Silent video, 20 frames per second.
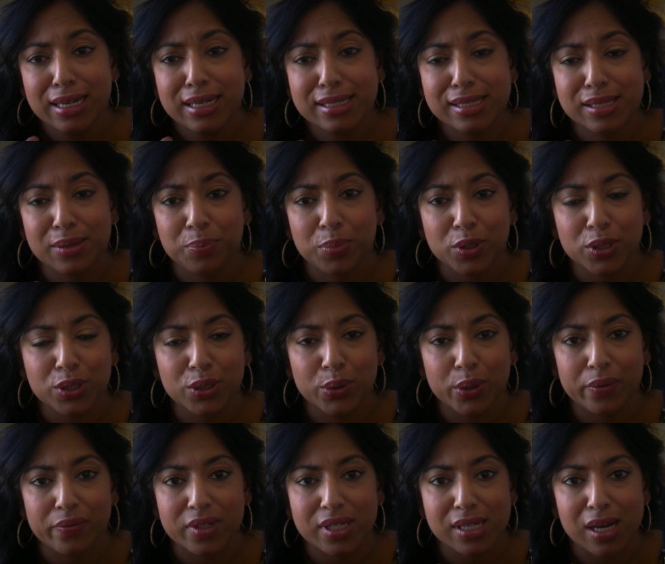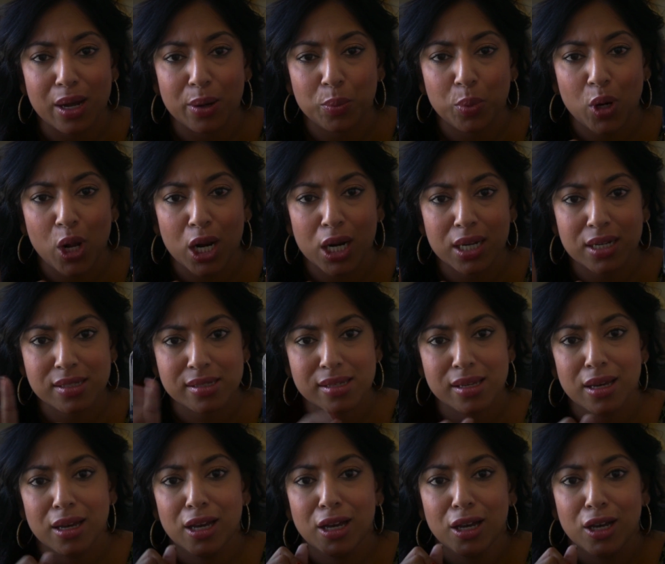zippered Louis Vuitton
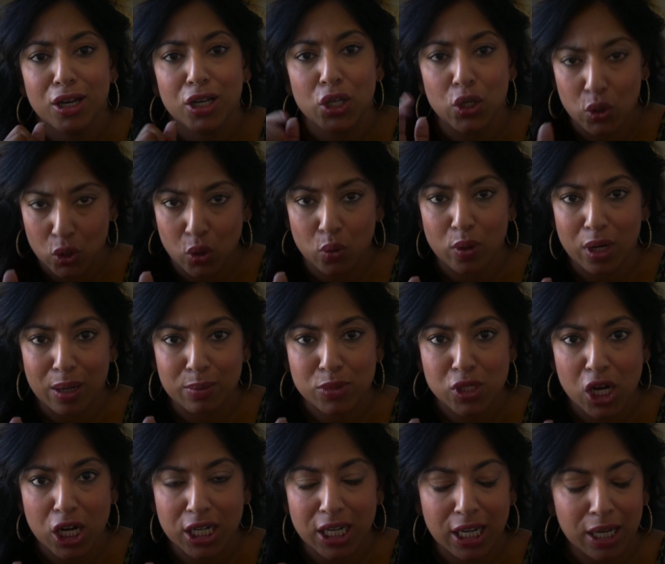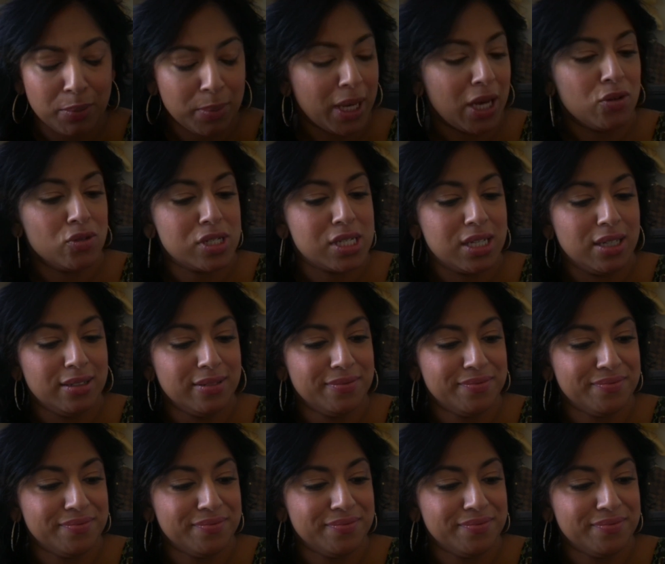products, you know what I'm talking about.